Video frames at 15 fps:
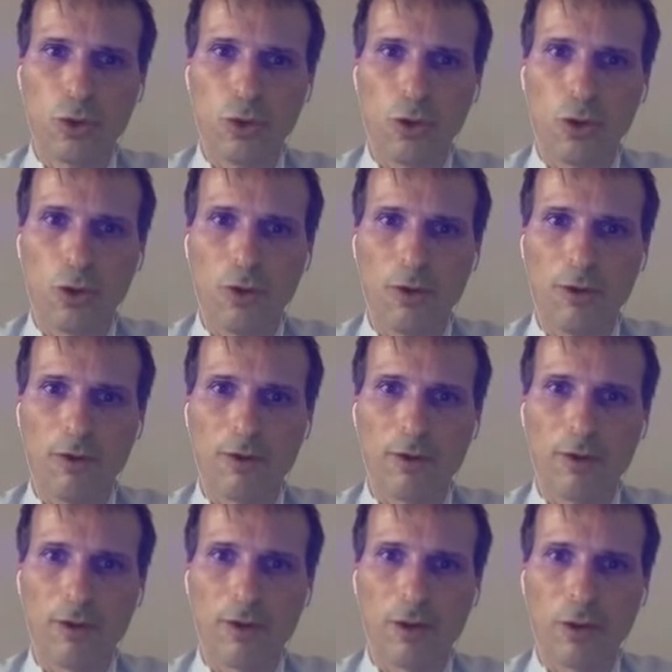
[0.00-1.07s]

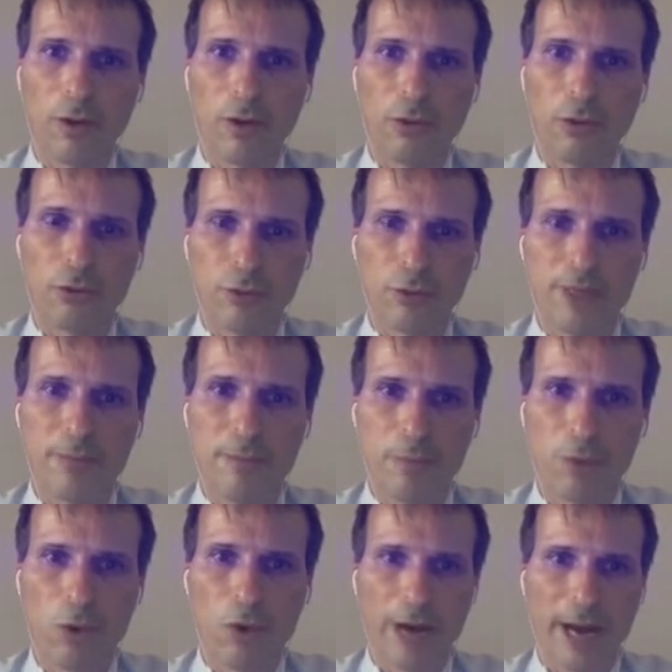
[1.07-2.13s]
or 3
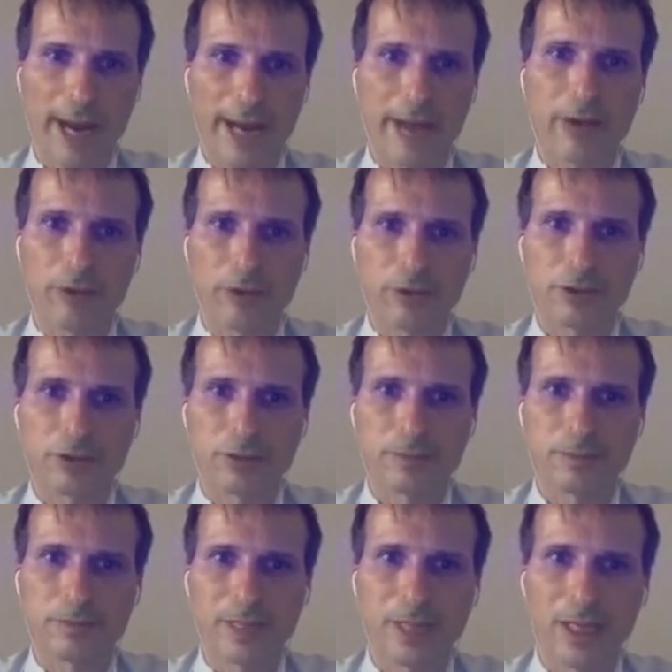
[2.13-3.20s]
more anchors.
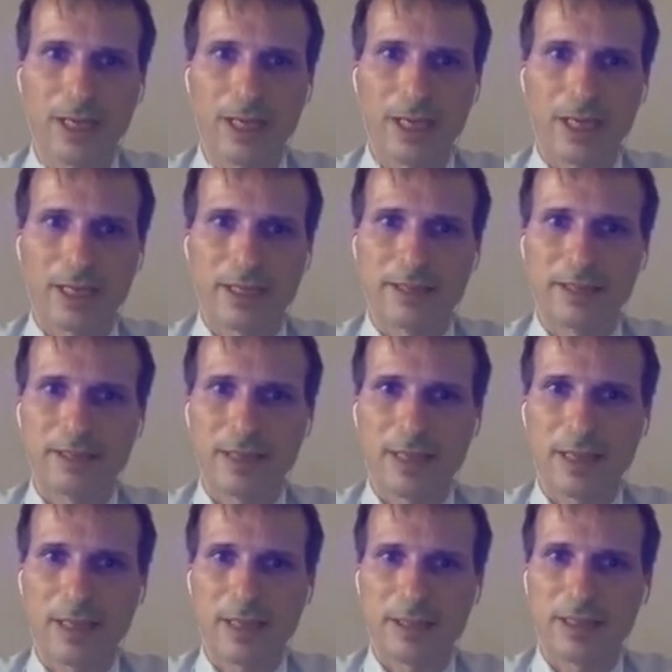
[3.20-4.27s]
It's
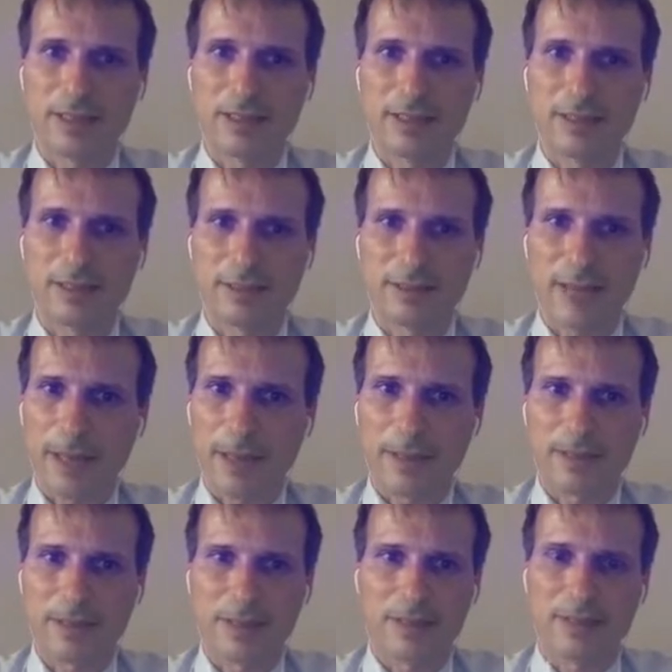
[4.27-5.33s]
this
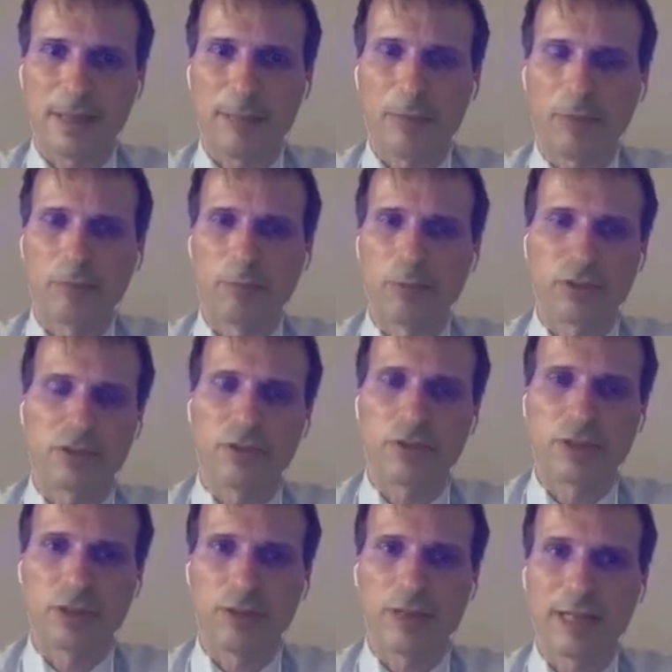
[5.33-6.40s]
step of procedure
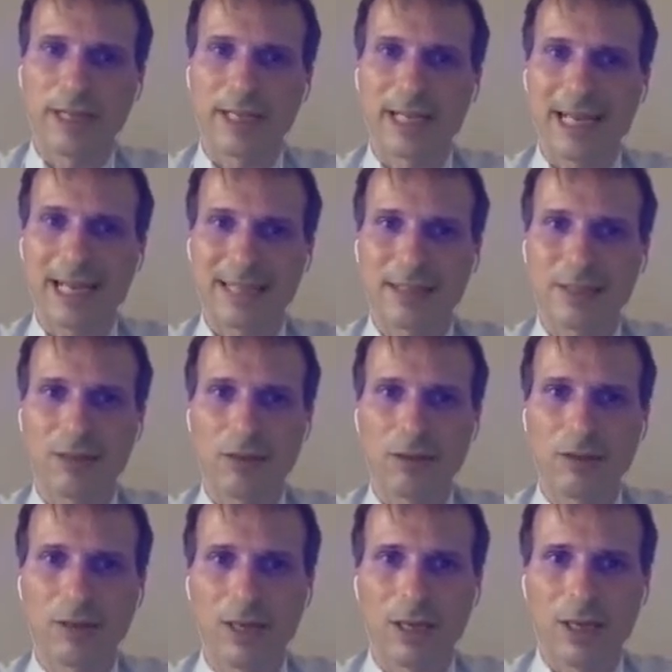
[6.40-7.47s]
is really
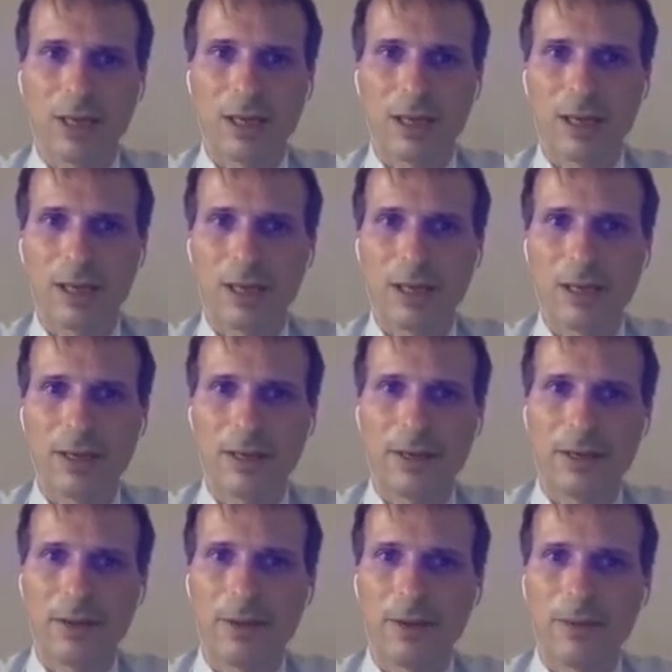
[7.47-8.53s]
classical.
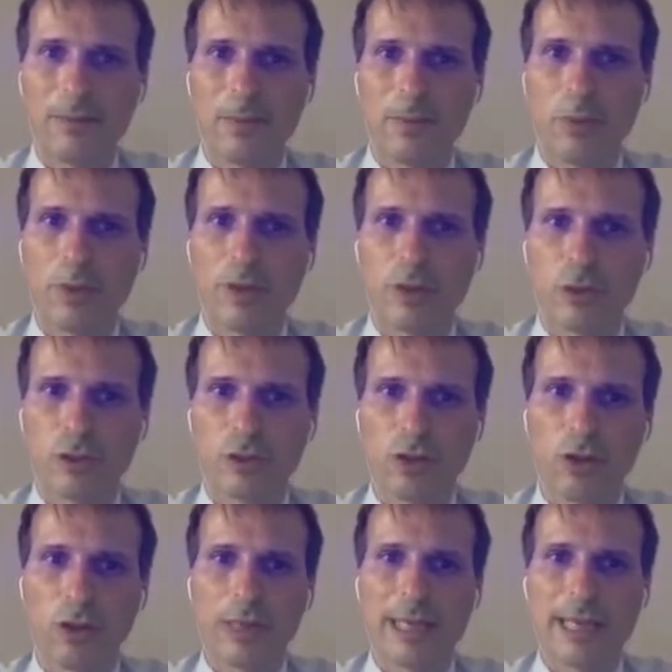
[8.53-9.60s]
We use
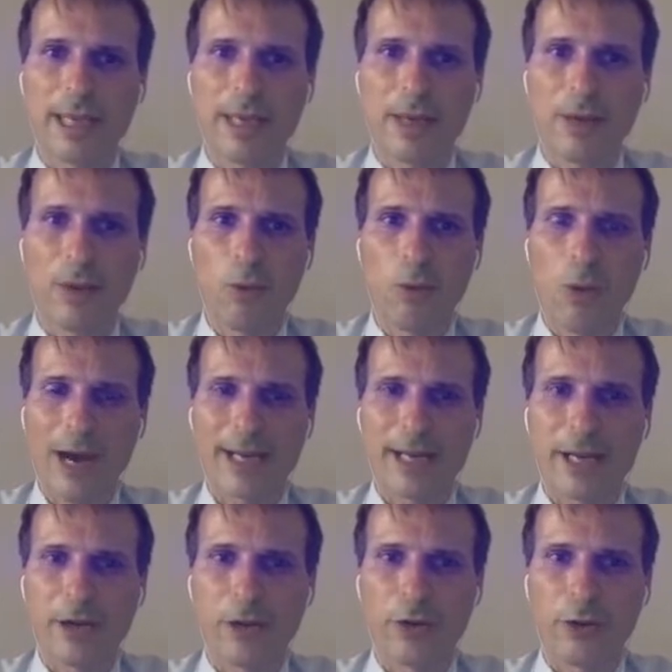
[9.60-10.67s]
only 1
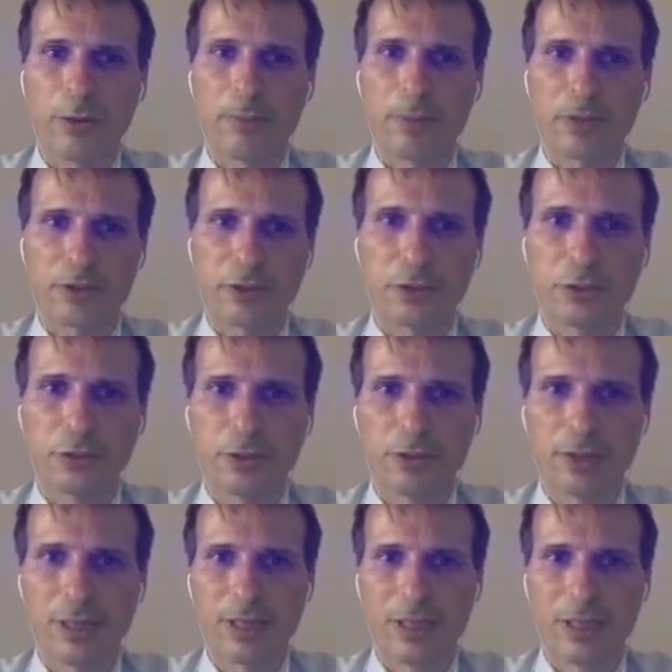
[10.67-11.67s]
anchor per suture,